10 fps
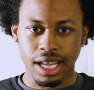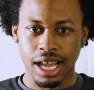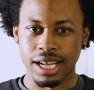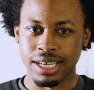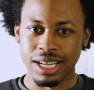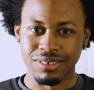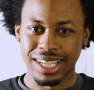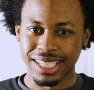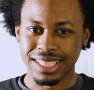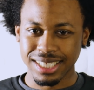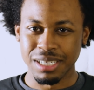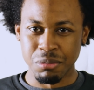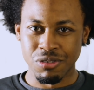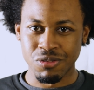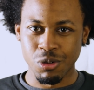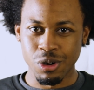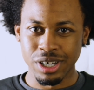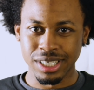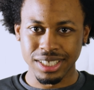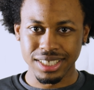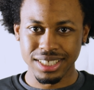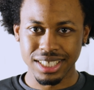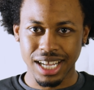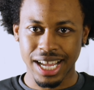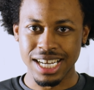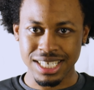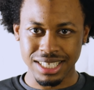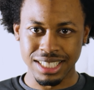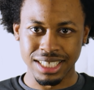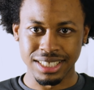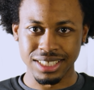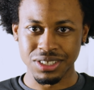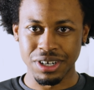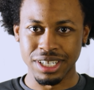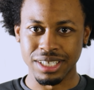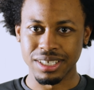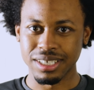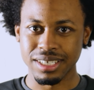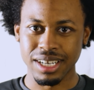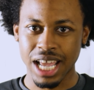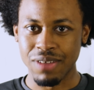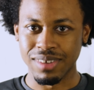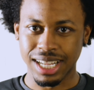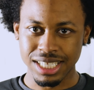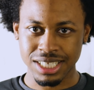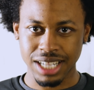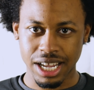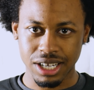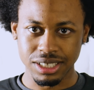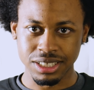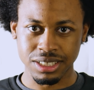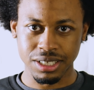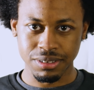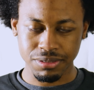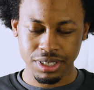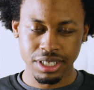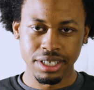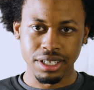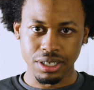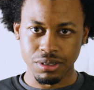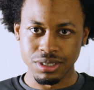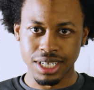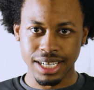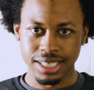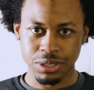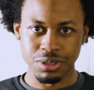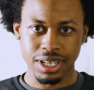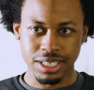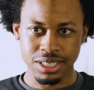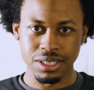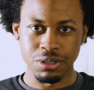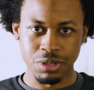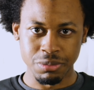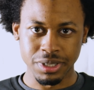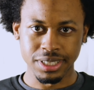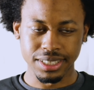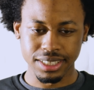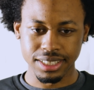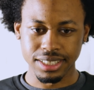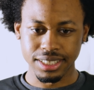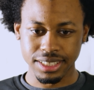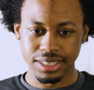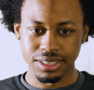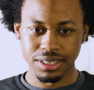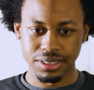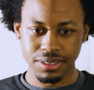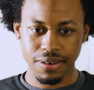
I met like before I actually started having like style and stuff, those guys was like stuck with me. You know?